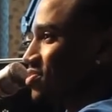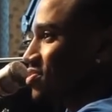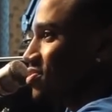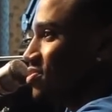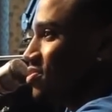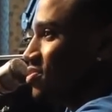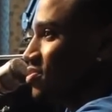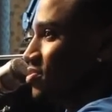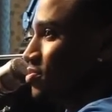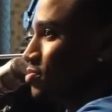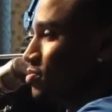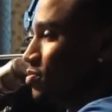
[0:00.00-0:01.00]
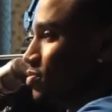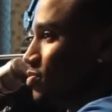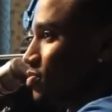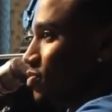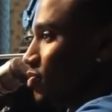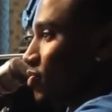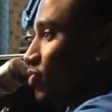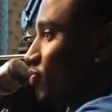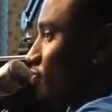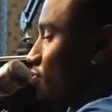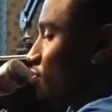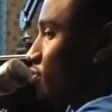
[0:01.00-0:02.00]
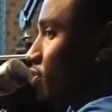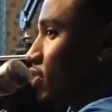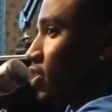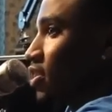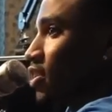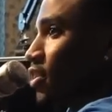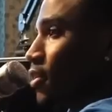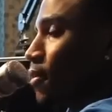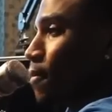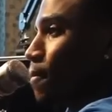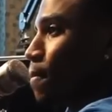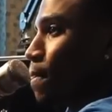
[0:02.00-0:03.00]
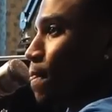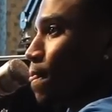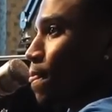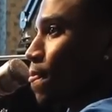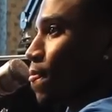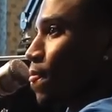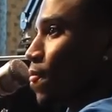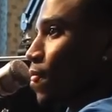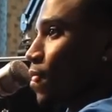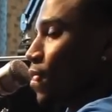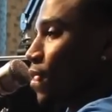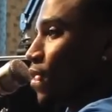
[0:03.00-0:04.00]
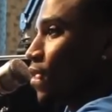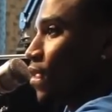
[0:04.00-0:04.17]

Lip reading: This person isn't speaking.